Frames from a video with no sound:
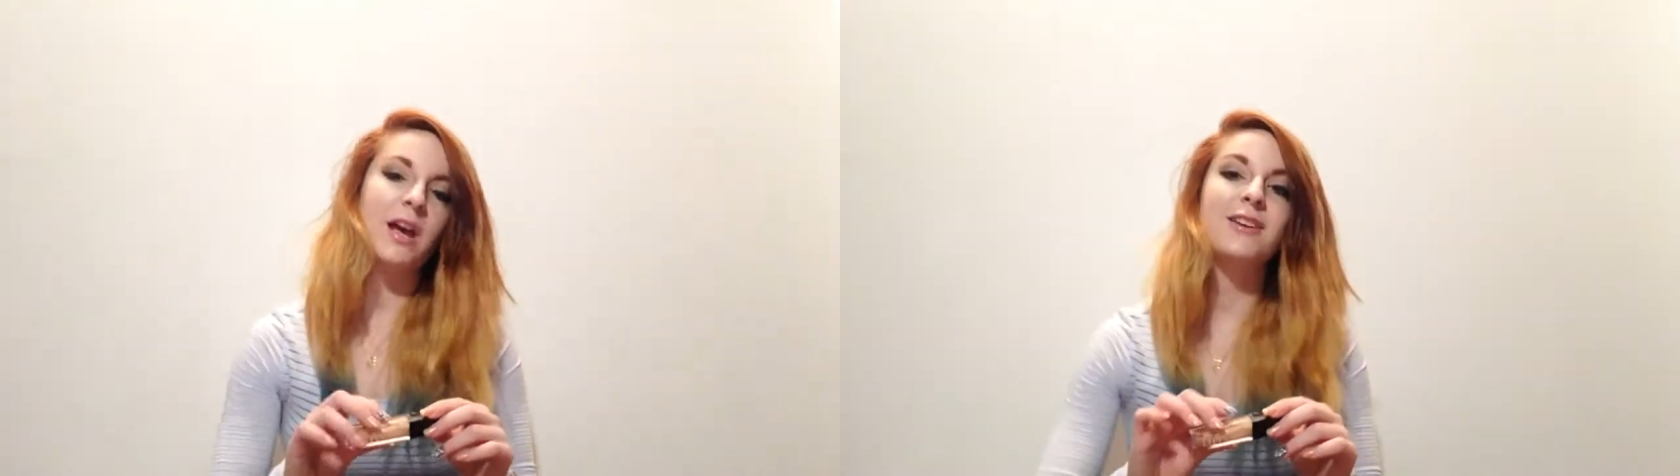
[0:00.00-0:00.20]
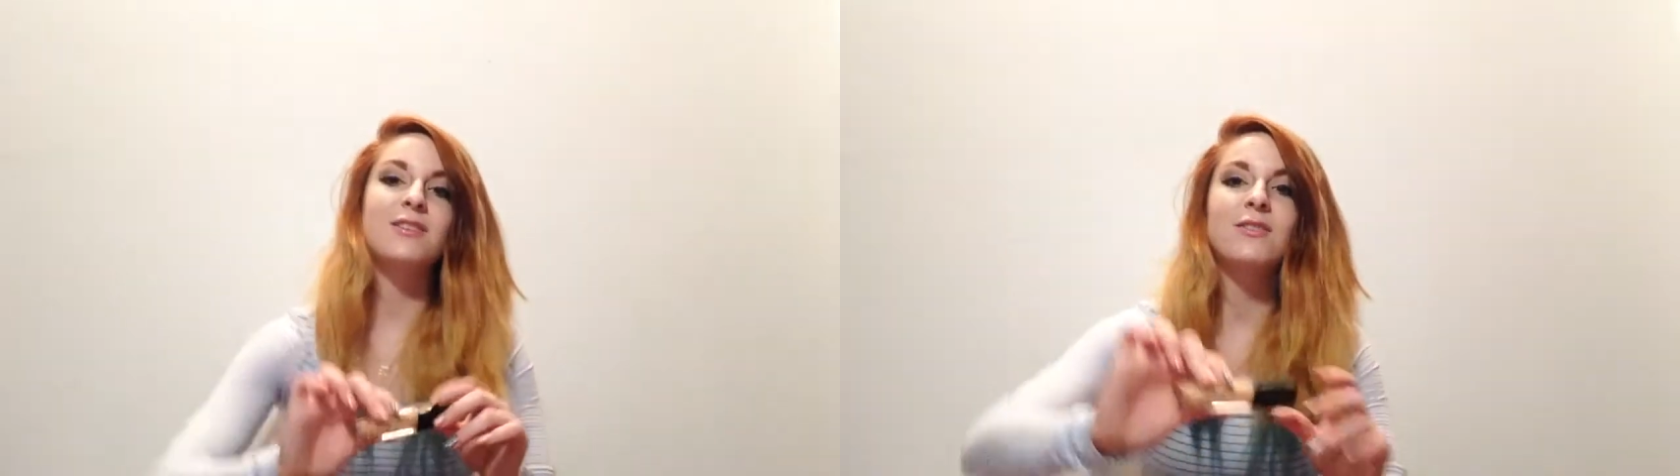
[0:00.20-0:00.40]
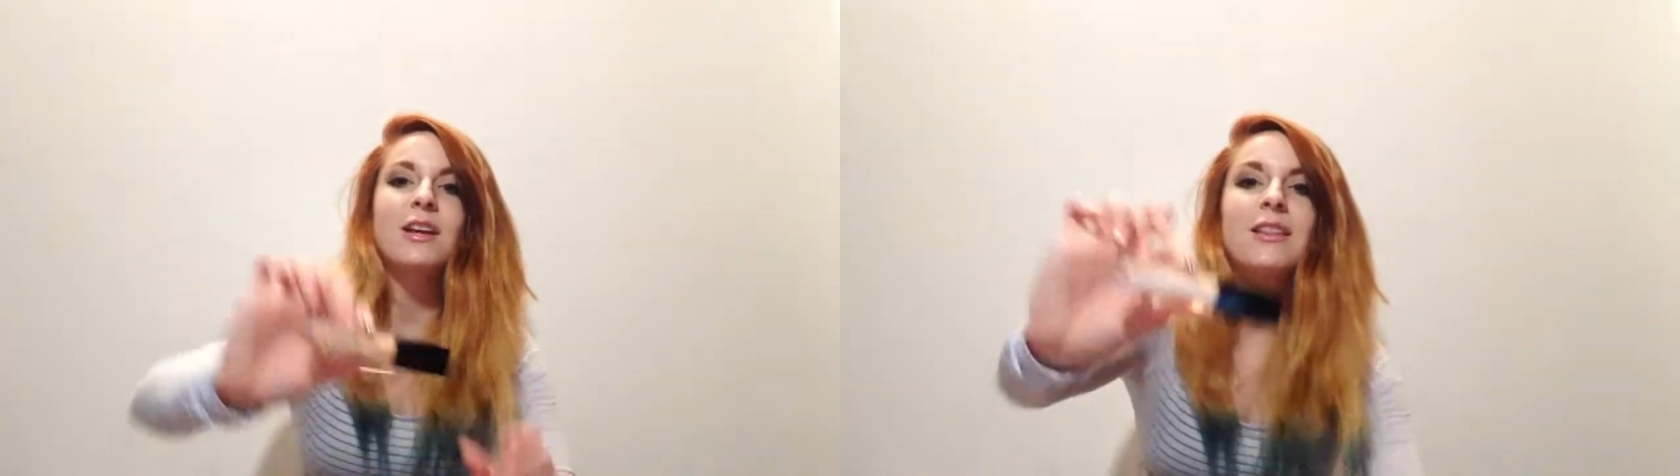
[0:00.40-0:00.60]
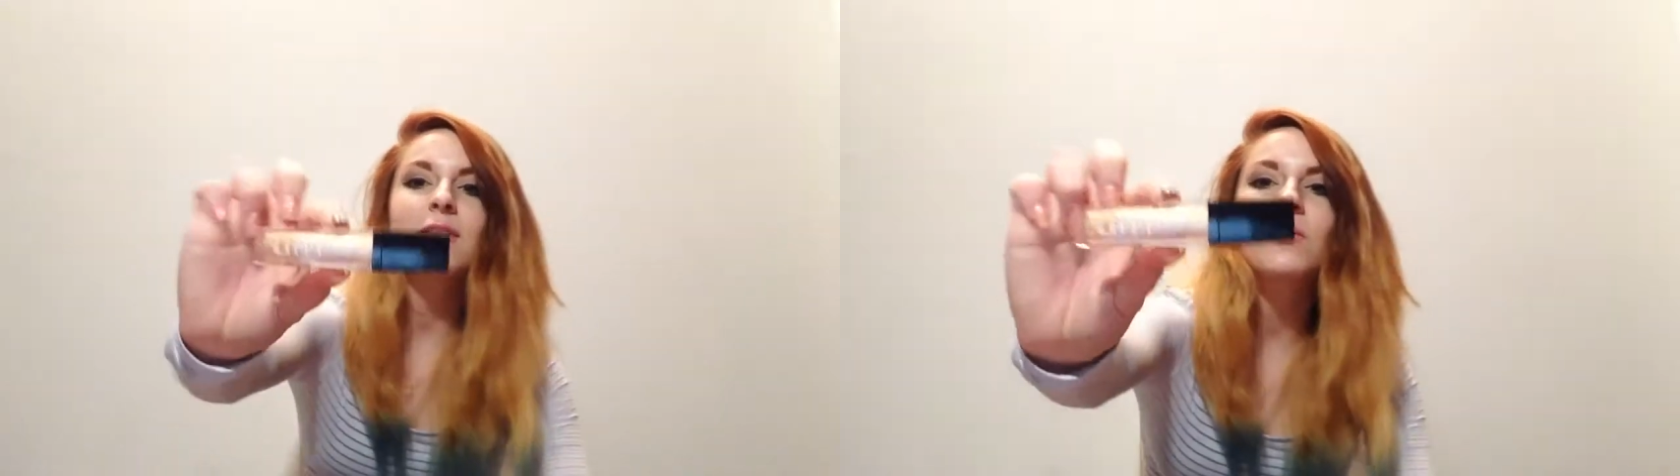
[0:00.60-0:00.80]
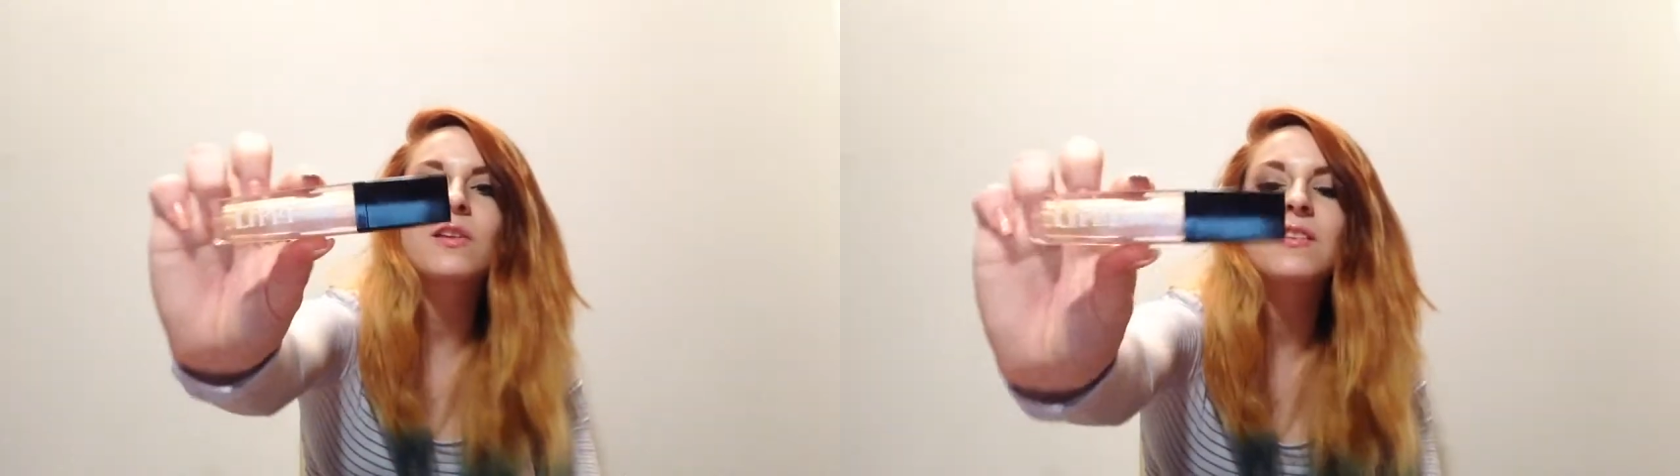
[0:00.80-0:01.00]
I do like
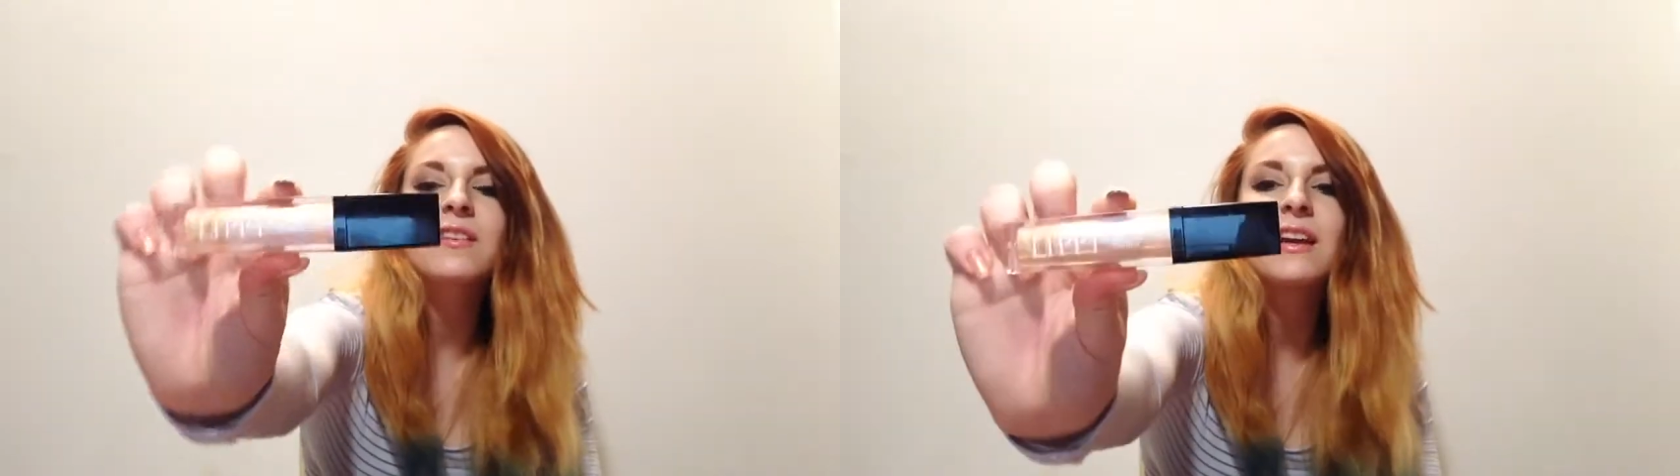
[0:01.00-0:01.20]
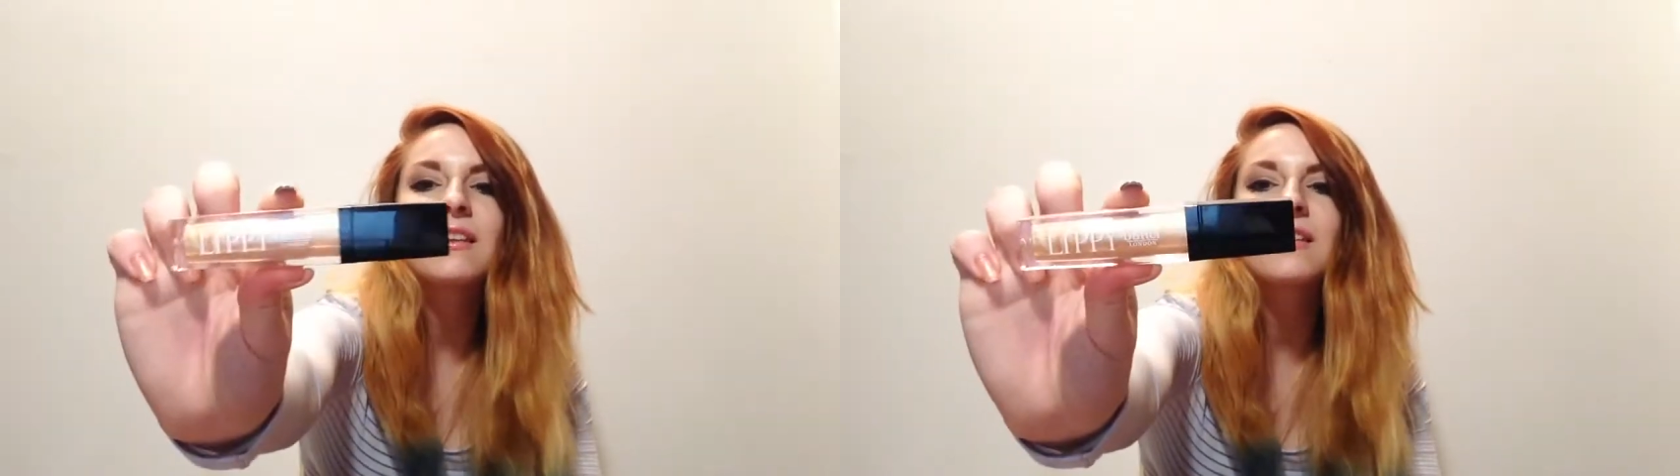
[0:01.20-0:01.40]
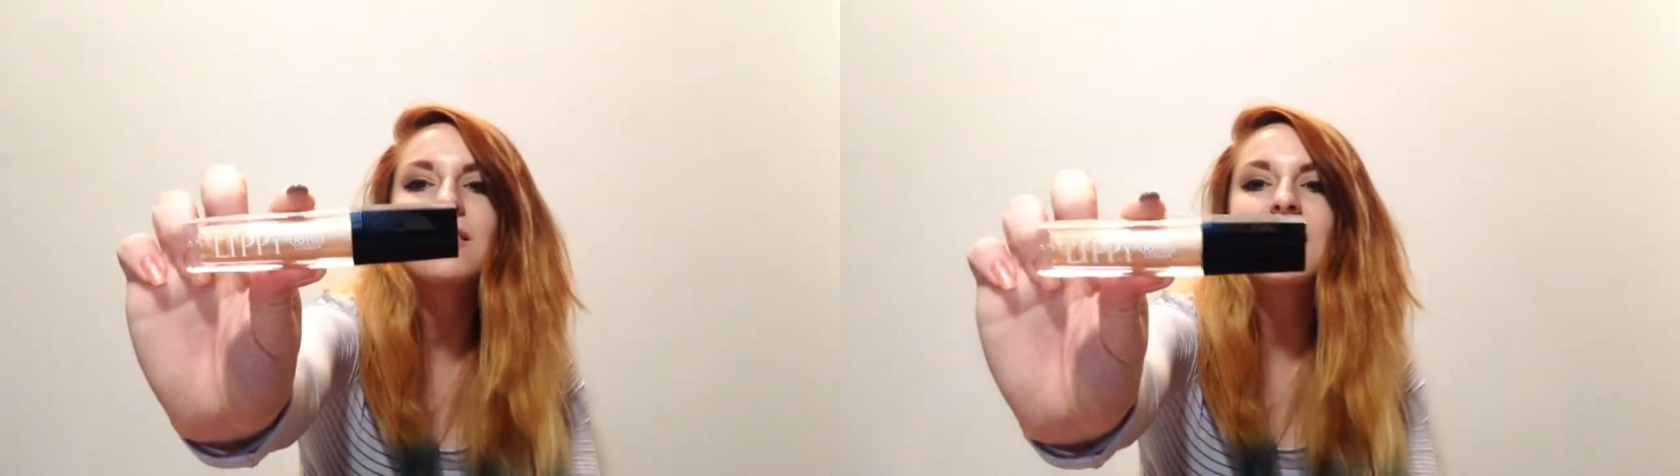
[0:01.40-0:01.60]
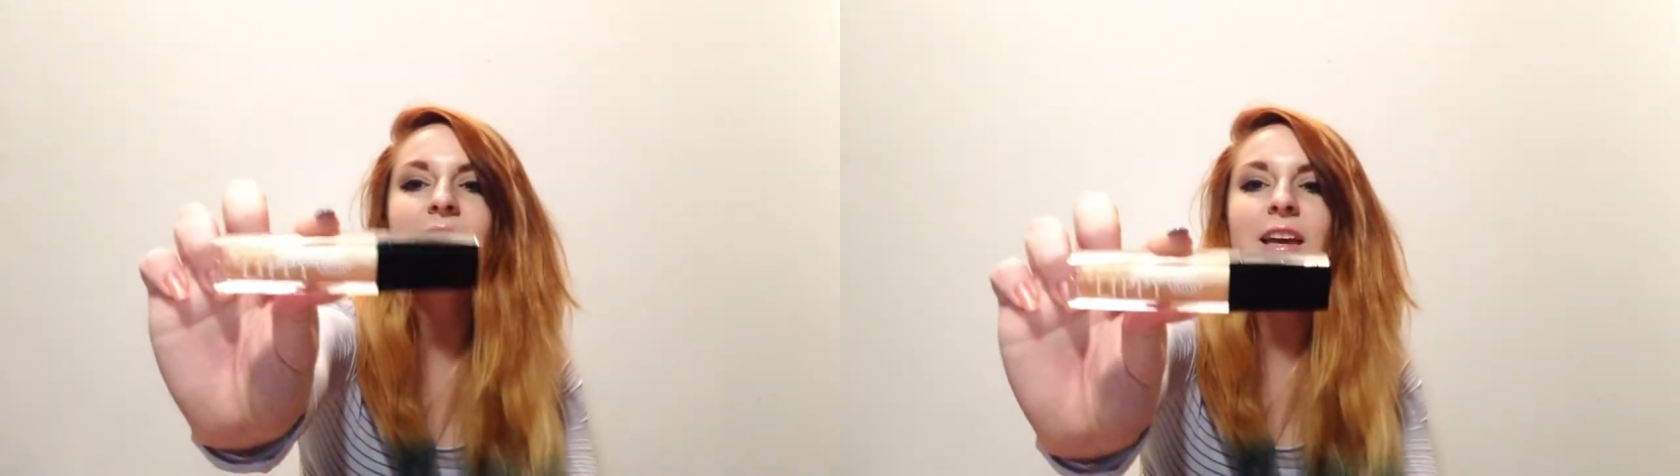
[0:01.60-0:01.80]
this because it's nice and thick,